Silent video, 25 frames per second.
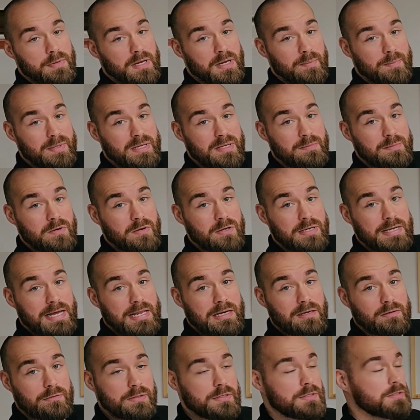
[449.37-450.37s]
my BMR
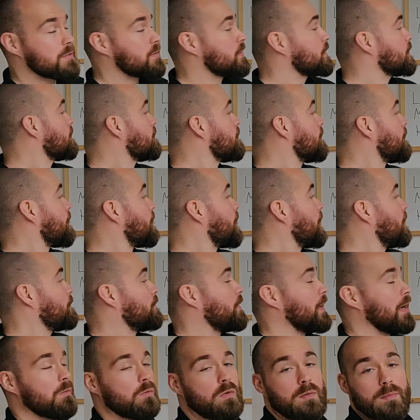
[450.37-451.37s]
calories
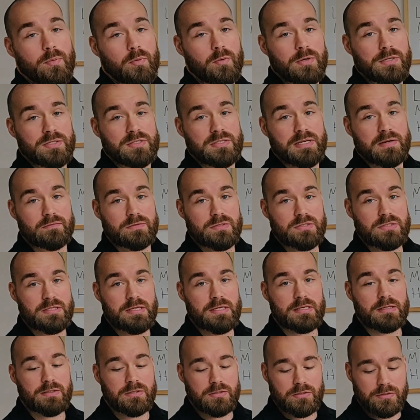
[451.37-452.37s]
by
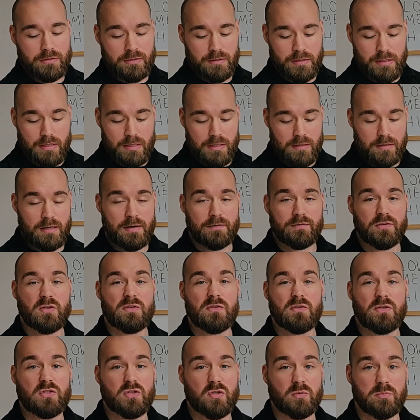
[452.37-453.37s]
1.76. I've
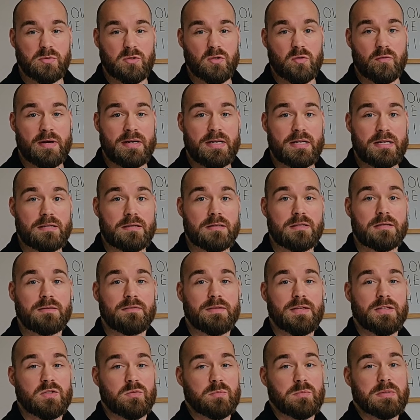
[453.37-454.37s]
done the sums already.
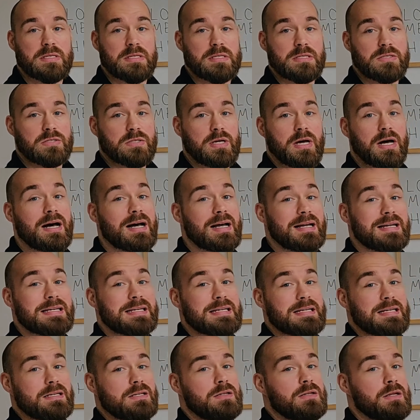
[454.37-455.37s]
This means I
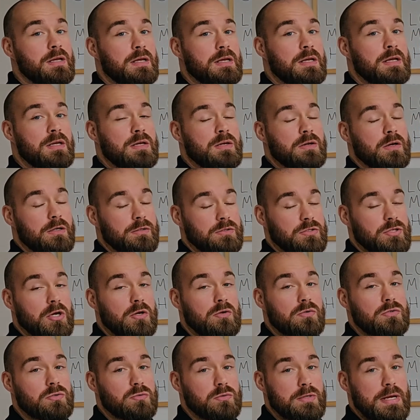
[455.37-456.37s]
need a
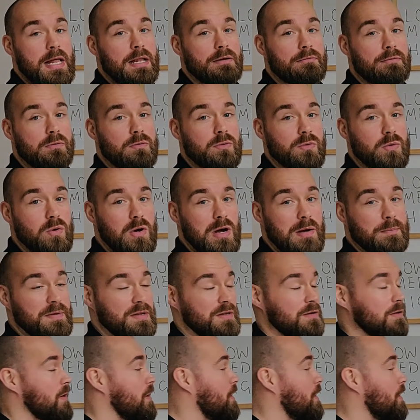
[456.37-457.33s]
total calorie requirement